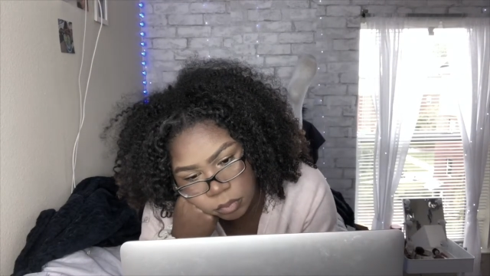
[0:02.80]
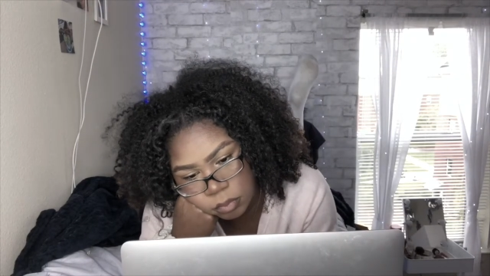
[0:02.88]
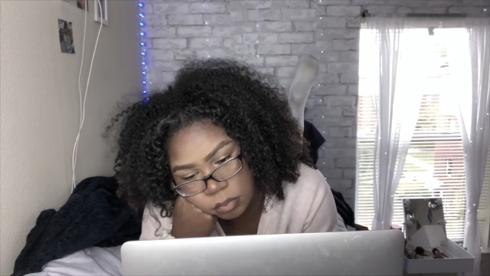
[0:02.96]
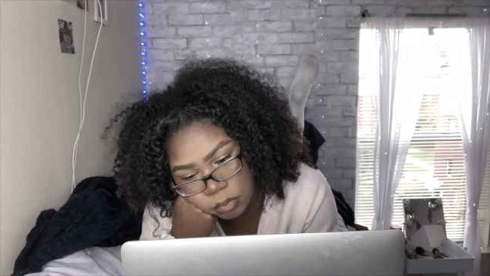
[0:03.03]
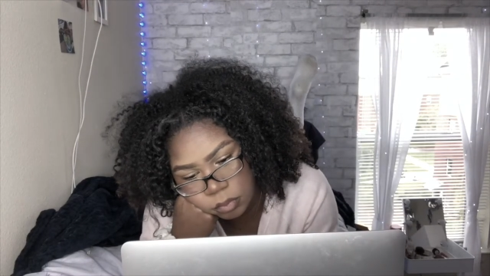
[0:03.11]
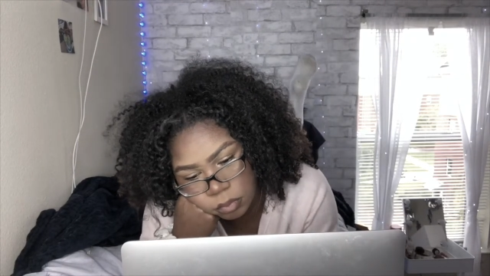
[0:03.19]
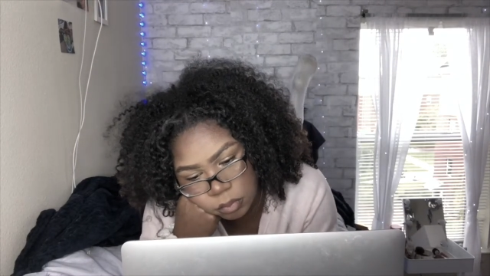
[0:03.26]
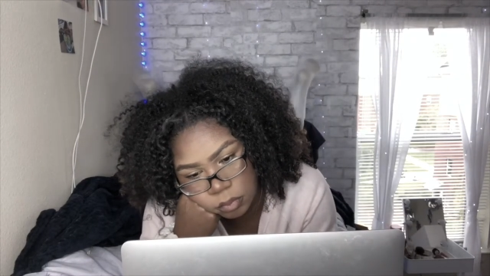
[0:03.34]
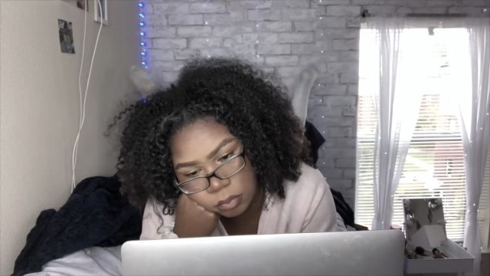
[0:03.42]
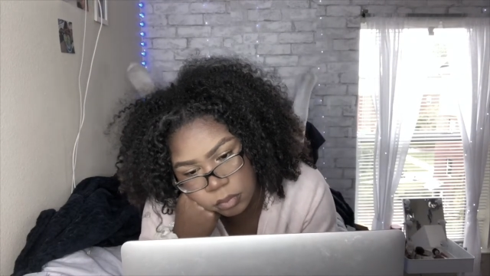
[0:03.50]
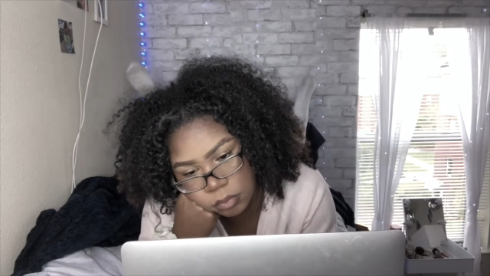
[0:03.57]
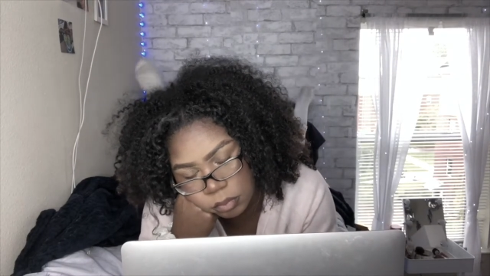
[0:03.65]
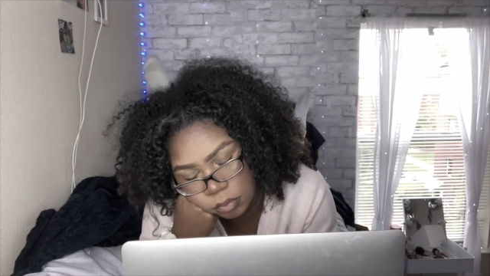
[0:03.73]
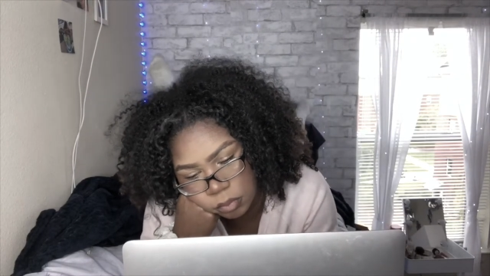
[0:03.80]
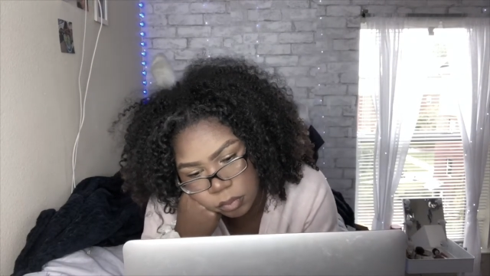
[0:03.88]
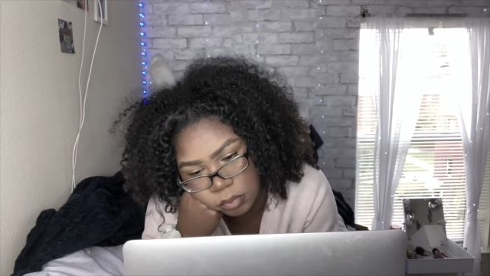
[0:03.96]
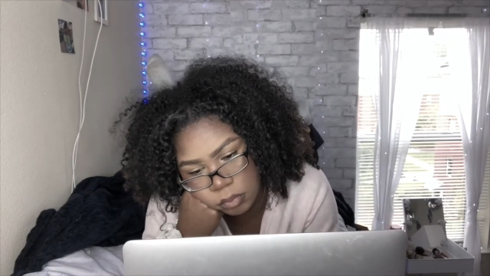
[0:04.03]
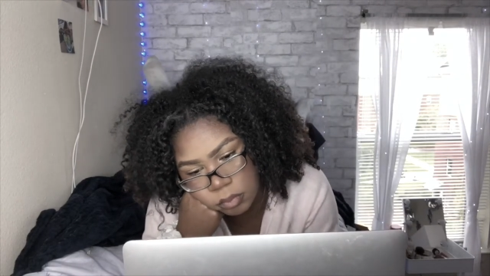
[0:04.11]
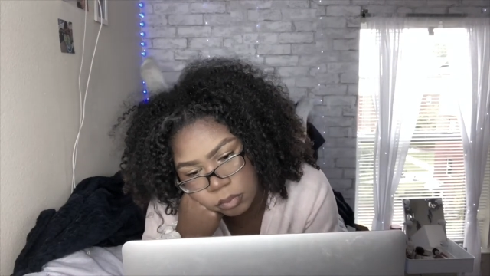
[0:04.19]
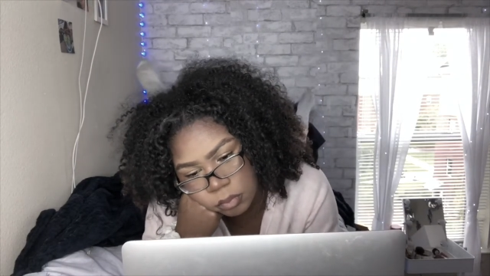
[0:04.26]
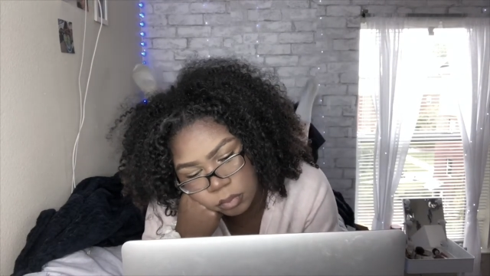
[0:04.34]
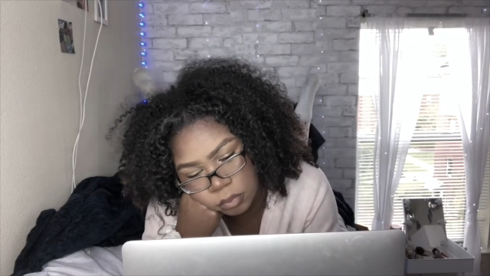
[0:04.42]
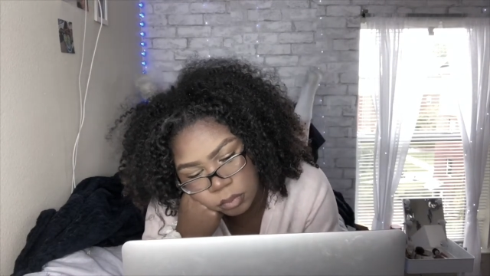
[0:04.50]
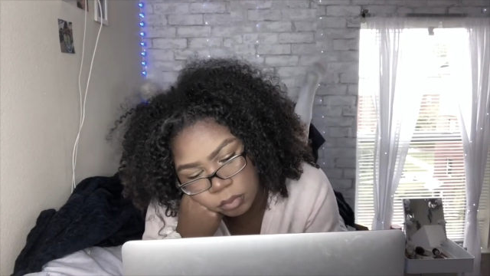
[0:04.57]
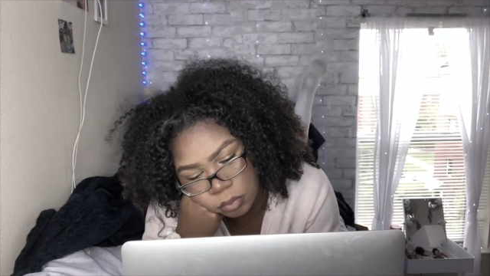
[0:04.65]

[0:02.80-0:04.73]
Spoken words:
(no one is talking)